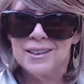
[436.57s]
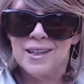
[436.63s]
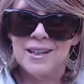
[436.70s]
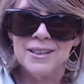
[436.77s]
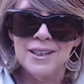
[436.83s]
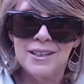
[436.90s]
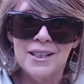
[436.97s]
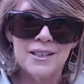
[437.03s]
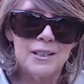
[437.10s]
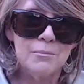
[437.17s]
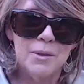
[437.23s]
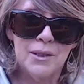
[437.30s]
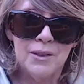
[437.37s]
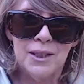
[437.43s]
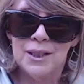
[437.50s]
I think that's
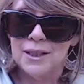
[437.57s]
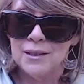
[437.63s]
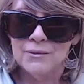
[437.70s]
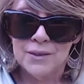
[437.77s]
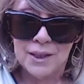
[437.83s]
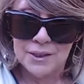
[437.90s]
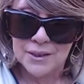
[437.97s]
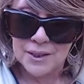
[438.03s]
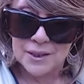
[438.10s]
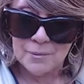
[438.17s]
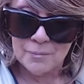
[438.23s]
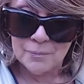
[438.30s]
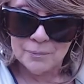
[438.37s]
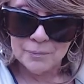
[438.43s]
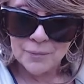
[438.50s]
about it. I've got
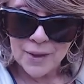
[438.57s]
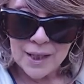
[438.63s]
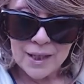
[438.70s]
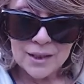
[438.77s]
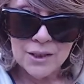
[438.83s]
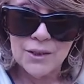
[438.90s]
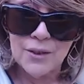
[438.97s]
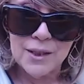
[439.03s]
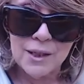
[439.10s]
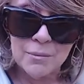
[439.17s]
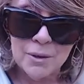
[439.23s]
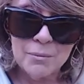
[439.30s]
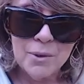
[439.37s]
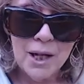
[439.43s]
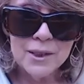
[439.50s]
um, you know, a
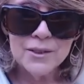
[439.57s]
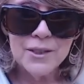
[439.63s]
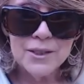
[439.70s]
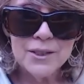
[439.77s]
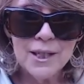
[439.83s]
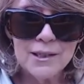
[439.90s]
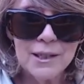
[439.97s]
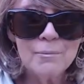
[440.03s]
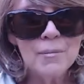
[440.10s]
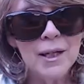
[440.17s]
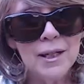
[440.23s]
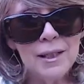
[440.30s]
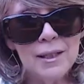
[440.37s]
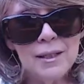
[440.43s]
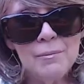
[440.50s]
couple of boxes. I got
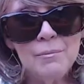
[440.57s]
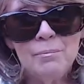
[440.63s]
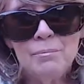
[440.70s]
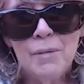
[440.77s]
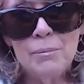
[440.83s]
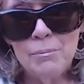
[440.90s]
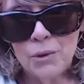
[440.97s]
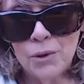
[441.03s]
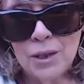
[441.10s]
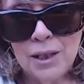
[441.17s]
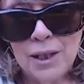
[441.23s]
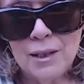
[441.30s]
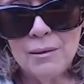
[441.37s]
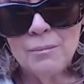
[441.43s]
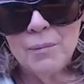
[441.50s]
my um, my book
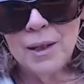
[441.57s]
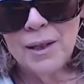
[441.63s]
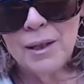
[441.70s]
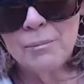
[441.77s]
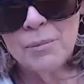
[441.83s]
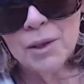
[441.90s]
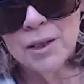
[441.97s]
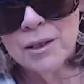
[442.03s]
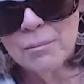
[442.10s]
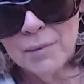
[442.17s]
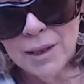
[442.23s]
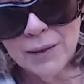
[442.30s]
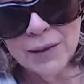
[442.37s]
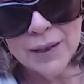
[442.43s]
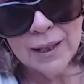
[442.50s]
club uh, book of the
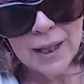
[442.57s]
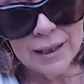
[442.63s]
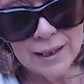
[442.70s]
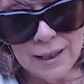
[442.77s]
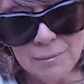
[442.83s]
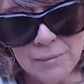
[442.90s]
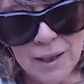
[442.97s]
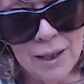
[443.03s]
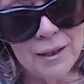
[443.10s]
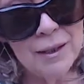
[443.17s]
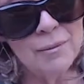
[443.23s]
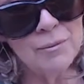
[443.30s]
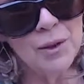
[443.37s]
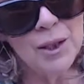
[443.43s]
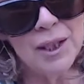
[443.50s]
month that came in.
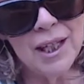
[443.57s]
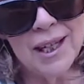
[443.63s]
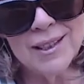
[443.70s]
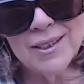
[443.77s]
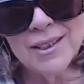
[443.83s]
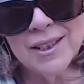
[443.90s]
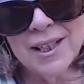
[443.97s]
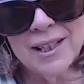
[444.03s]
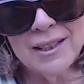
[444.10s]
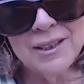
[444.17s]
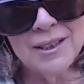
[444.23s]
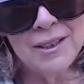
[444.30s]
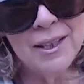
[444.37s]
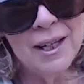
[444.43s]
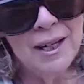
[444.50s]
I'm really
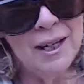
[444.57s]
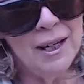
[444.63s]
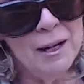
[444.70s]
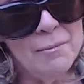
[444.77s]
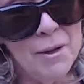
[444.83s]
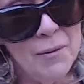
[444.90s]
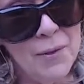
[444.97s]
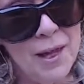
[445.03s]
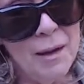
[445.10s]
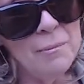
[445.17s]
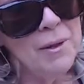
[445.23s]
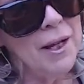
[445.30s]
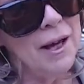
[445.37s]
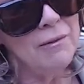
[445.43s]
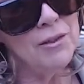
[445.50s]
excited about that,
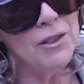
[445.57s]
but I haven't